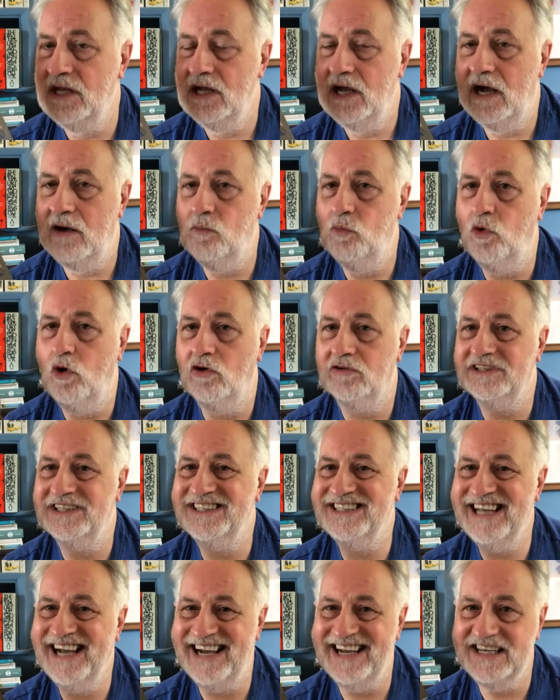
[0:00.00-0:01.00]
And what
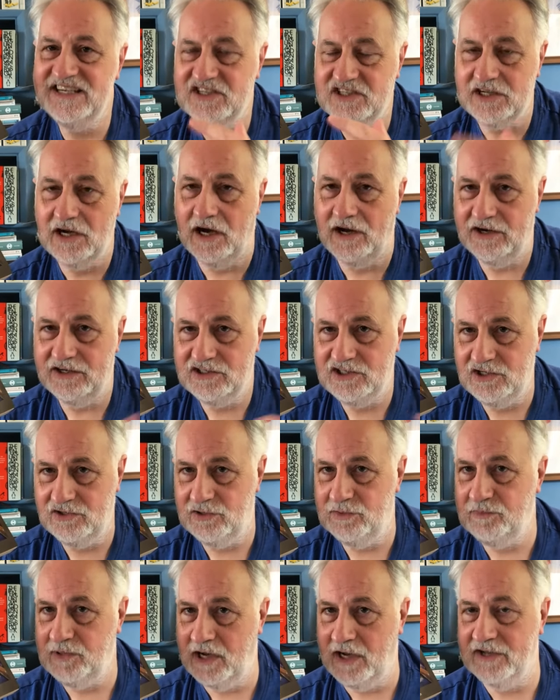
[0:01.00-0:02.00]
ties Dana to
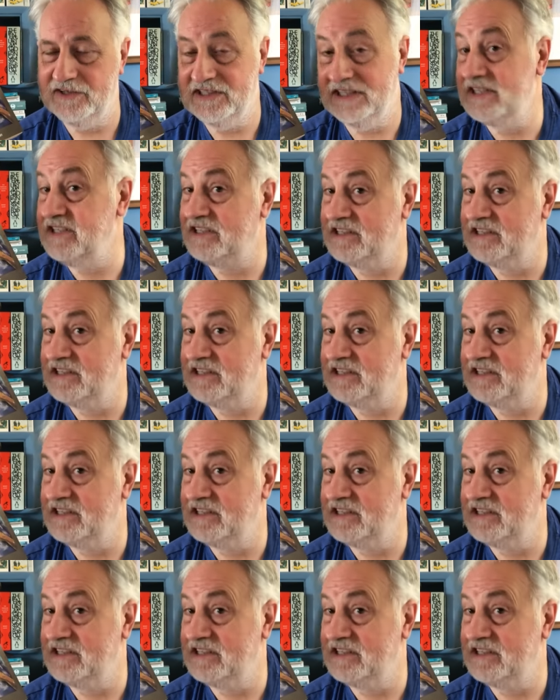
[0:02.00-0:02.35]
the past is